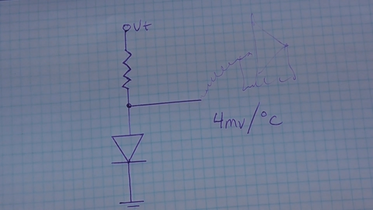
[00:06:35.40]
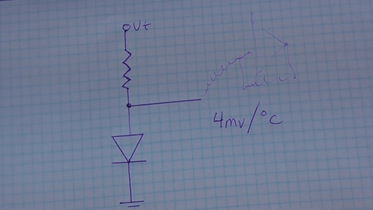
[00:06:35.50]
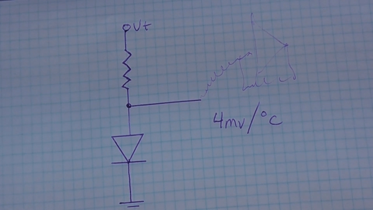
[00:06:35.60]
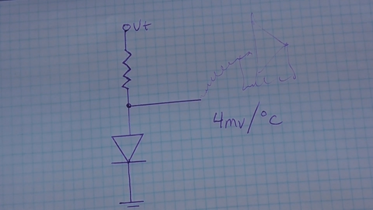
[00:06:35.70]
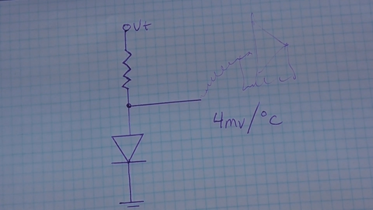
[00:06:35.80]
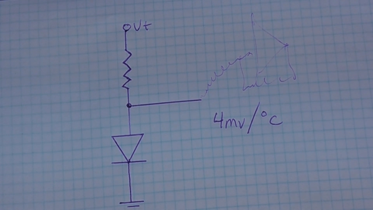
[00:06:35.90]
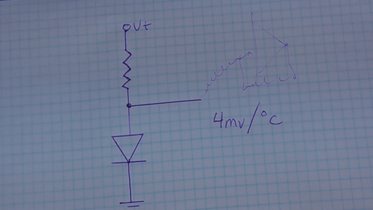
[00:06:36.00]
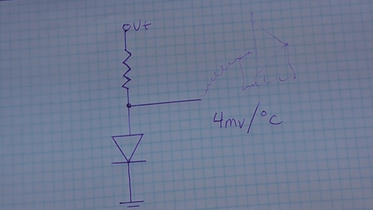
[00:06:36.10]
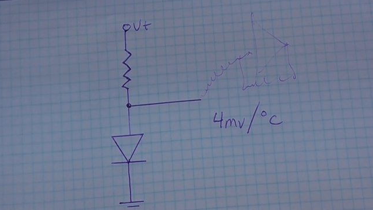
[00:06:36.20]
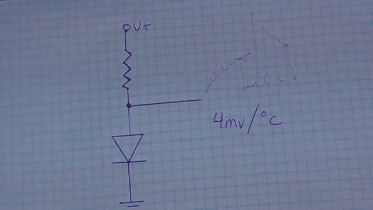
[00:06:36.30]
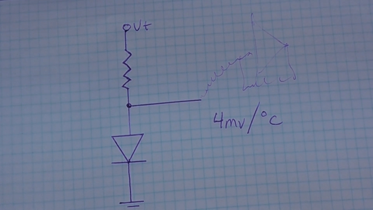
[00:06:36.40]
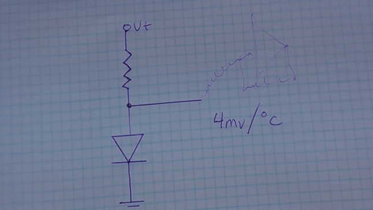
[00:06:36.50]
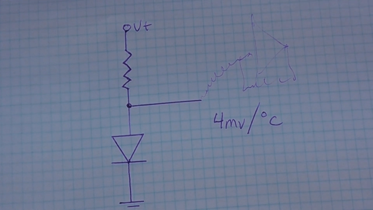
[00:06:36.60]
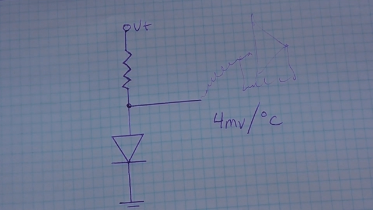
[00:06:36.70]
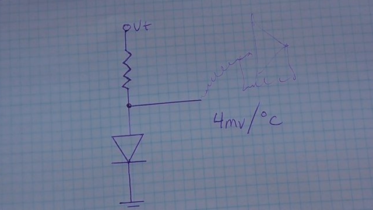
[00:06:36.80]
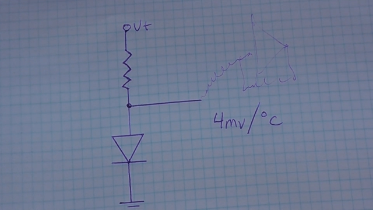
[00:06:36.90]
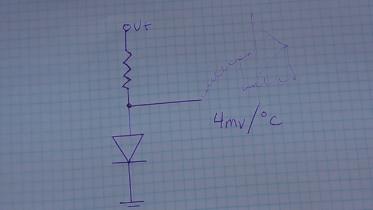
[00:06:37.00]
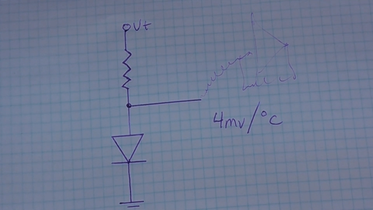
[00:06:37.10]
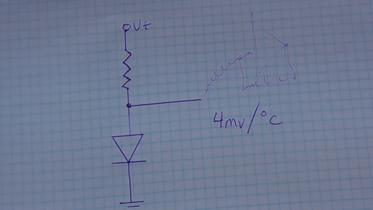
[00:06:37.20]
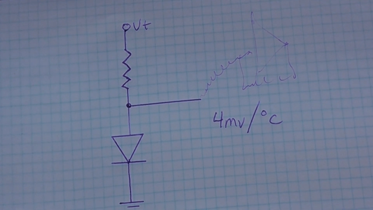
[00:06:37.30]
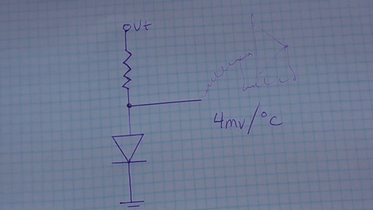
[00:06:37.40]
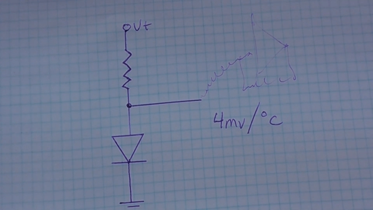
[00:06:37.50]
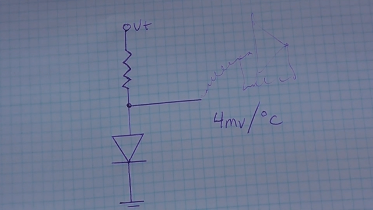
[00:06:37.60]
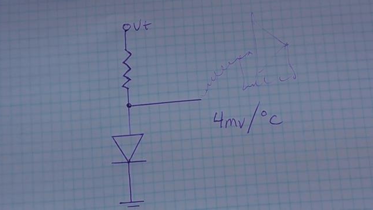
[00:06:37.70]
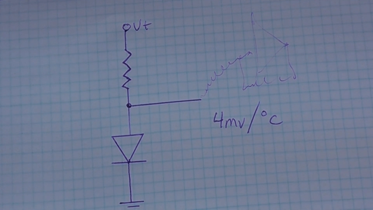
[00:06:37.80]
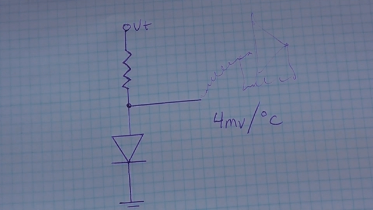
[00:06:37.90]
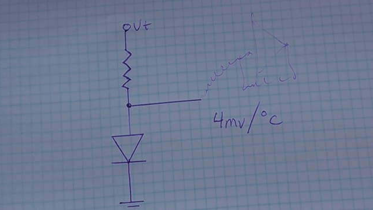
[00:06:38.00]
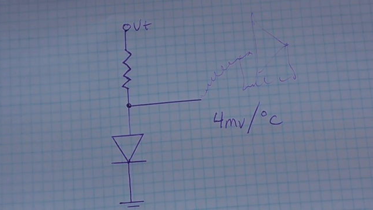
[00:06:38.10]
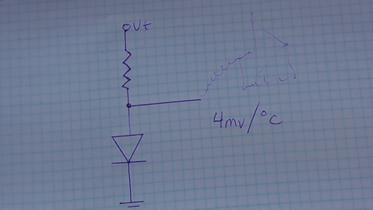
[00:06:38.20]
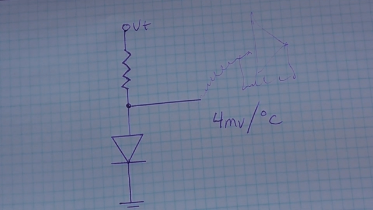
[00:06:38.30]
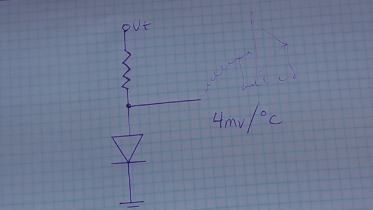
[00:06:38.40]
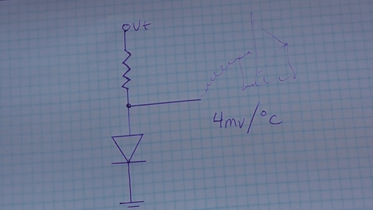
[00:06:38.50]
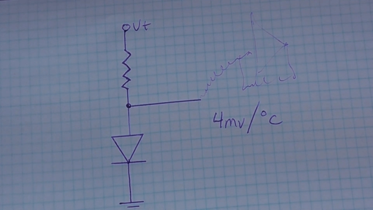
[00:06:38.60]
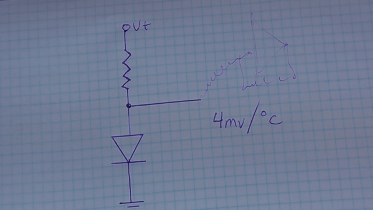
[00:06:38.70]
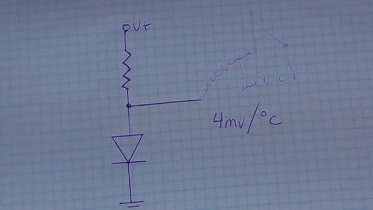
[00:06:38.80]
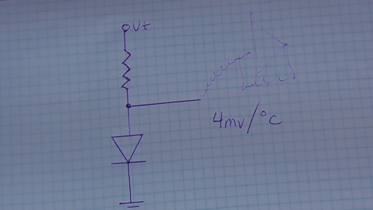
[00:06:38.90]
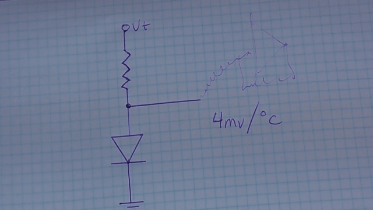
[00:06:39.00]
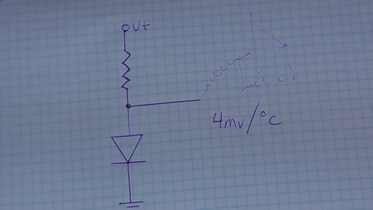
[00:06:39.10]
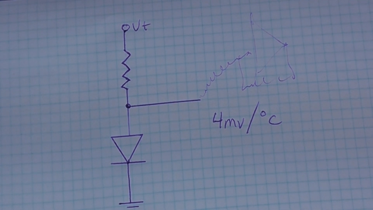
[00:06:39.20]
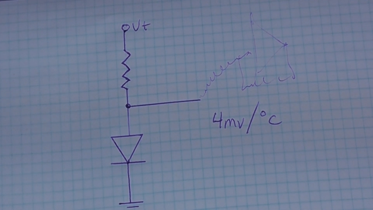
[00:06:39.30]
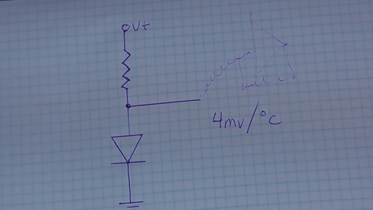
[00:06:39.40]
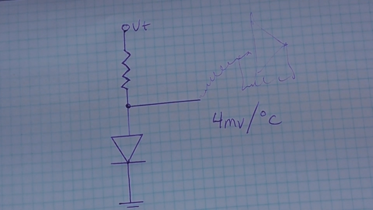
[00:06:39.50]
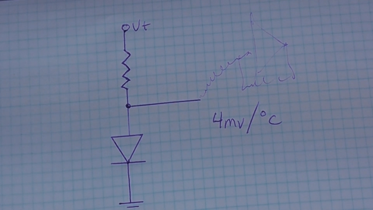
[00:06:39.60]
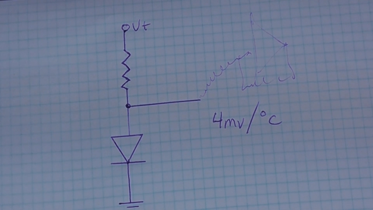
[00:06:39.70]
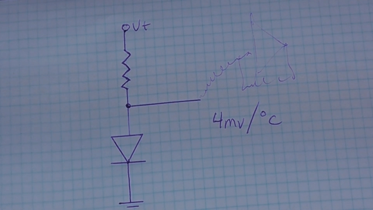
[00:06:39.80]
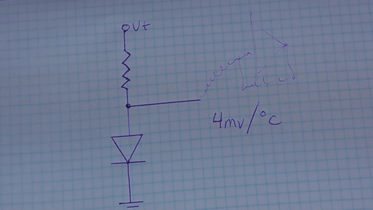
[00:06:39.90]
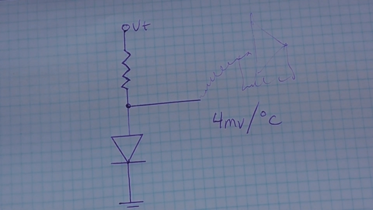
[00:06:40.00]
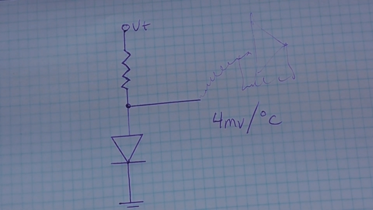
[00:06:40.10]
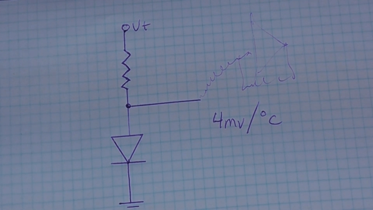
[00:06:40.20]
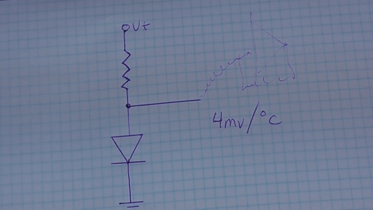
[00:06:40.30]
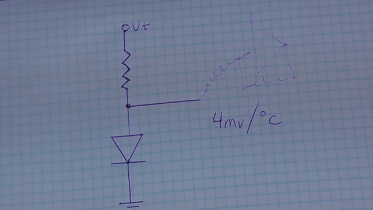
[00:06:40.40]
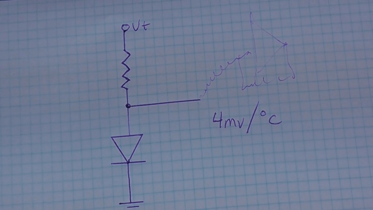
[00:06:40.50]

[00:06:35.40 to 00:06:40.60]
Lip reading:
Nobody's mouth can be seen.